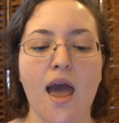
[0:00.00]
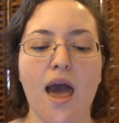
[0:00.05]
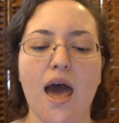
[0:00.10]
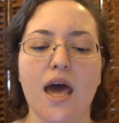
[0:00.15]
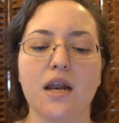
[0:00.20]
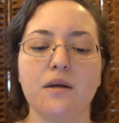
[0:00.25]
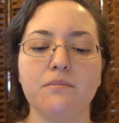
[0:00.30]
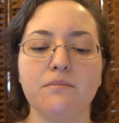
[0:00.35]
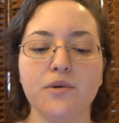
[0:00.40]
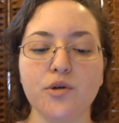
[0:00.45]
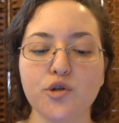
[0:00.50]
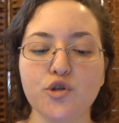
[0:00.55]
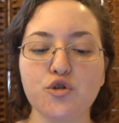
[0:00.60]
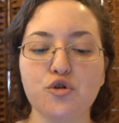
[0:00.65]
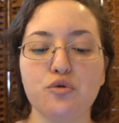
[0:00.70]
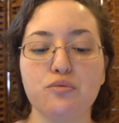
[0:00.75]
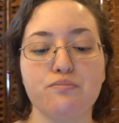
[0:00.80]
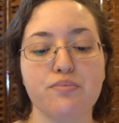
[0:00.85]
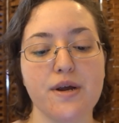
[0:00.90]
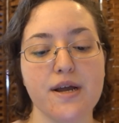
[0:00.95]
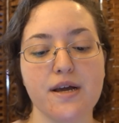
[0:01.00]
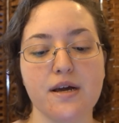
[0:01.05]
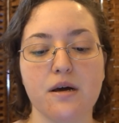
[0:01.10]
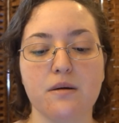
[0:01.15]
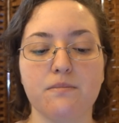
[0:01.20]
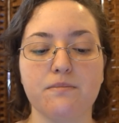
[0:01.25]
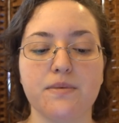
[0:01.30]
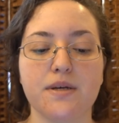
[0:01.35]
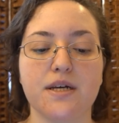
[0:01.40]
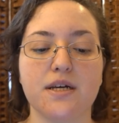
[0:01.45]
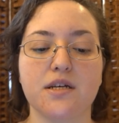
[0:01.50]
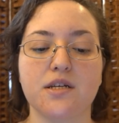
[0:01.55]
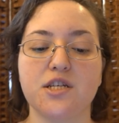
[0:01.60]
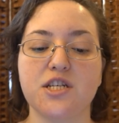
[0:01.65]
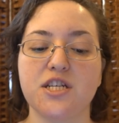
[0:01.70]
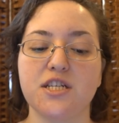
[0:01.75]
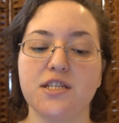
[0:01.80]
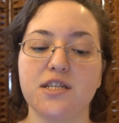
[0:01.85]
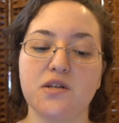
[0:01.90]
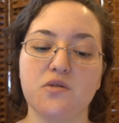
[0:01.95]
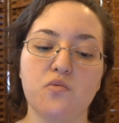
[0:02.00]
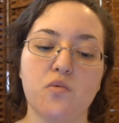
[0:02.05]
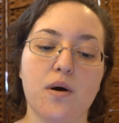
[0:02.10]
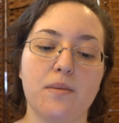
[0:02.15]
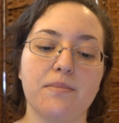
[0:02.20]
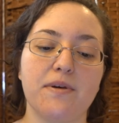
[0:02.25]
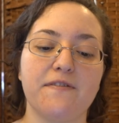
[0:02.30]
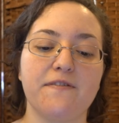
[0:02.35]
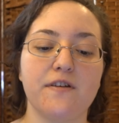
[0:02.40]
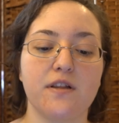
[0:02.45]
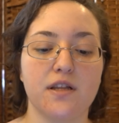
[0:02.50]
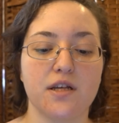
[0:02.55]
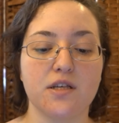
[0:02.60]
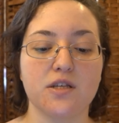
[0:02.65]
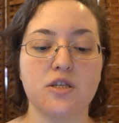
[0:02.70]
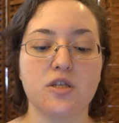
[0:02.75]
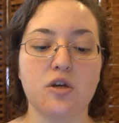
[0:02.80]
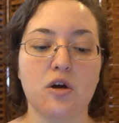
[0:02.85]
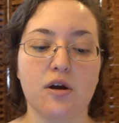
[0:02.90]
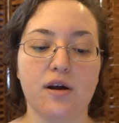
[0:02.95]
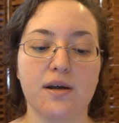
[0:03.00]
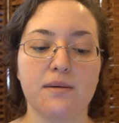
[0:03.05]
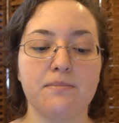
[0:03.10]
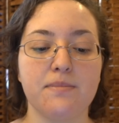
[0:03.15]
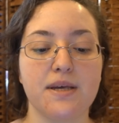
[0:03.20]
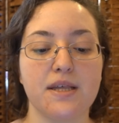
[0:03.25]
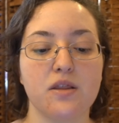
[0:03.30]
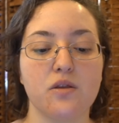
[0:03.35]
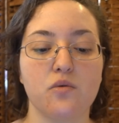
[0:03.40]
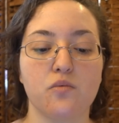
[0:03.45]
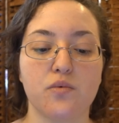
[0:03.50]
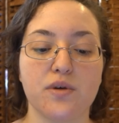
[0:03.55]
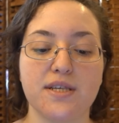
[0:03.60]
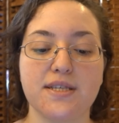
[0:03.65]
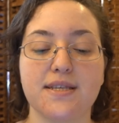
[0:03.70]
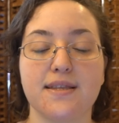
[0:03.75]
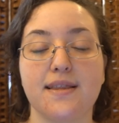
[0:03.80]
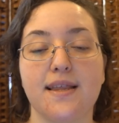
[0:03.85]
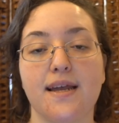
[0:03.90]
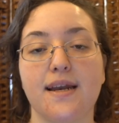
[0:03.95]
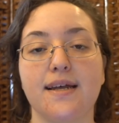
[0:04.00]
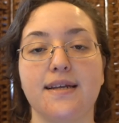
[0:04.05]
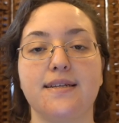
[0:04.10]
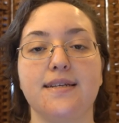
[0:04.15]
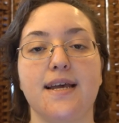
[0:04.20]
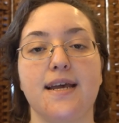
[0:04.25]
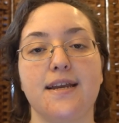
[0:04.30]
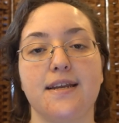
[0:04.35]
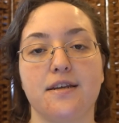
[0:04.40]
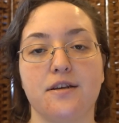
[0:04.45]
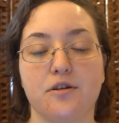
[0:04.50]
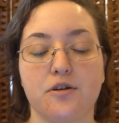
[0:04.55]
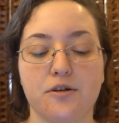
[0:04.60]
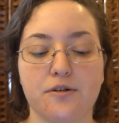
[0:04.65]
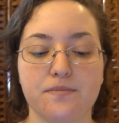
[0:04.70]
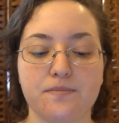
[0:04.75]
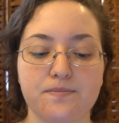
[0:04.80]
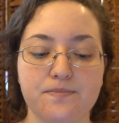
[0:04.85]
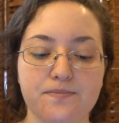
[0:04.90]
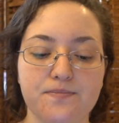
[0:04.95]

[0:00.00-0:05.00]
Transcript: Had a mutual breakup because she didn't want me feeling sorry being the reason that I dated her.